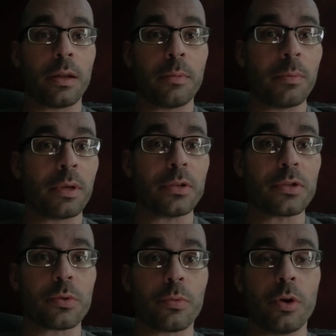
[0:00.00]
him up
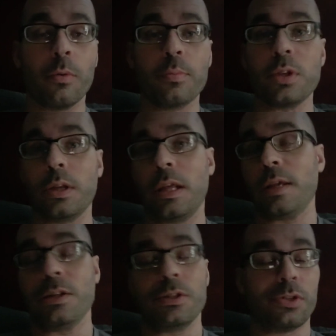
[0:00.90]
against the ropes, and
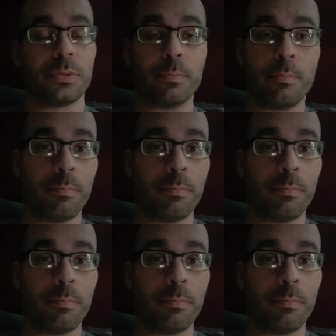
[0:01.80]
he's just